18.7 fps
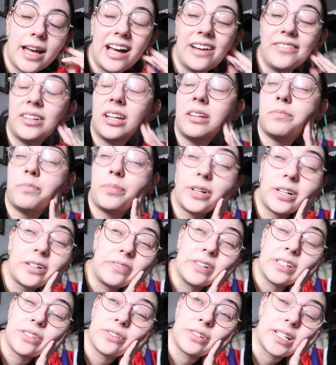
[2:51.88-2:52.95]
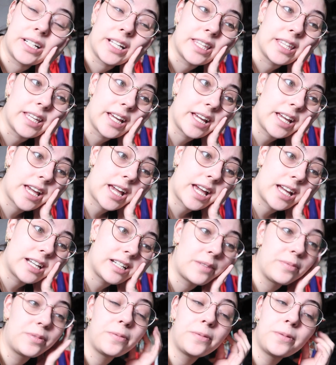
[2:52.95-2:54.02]
I haven't had breakfast or anything, and
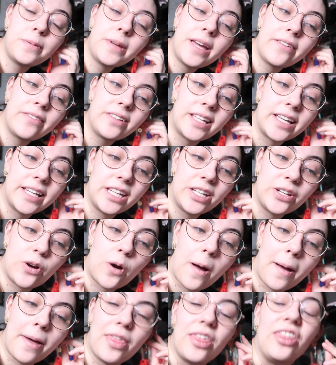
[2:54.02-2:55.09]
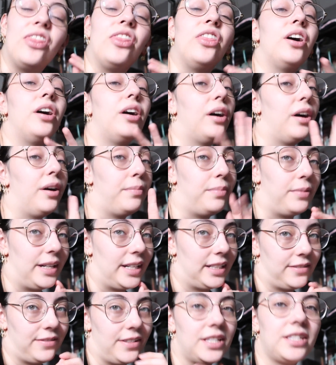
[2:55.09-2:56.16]
I'm supposed to be having, like, you know, my
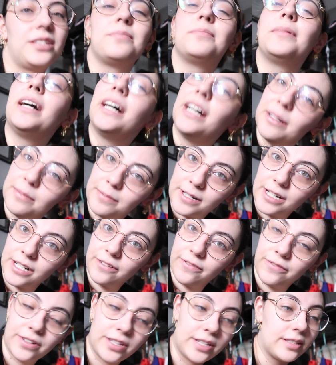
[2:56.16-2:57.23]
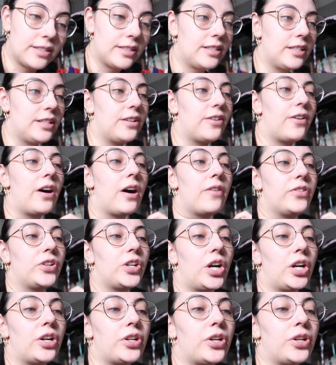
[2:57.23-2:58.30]
breakfast, you know,
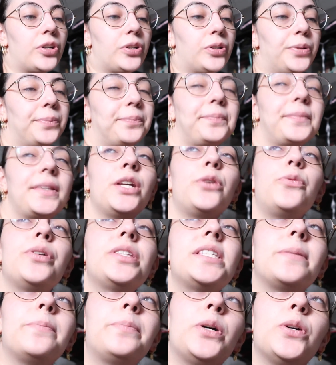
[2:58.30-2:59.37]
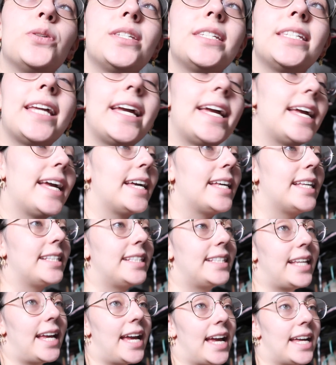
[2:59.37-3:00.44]
avocado with some poached eggs
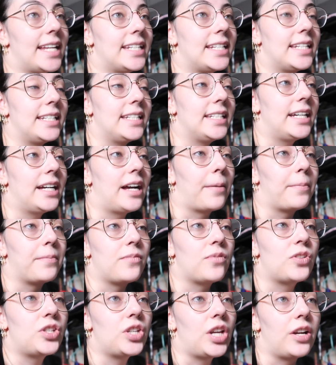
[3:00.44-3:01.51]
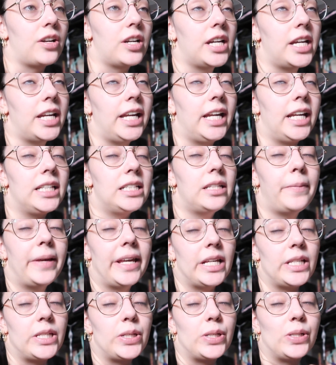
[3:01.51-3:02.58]
and cherry
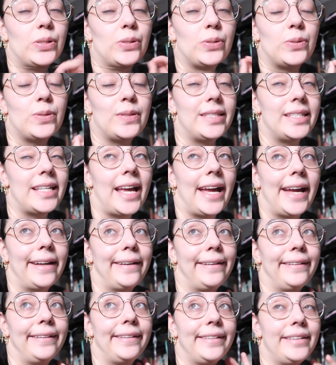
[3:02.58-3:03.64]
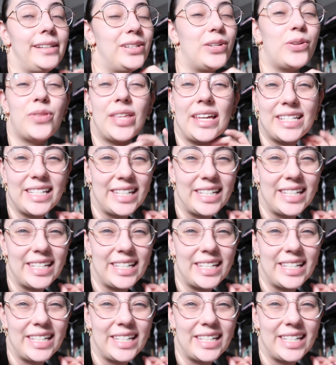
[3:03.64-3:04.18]
tomatoes and, you know, that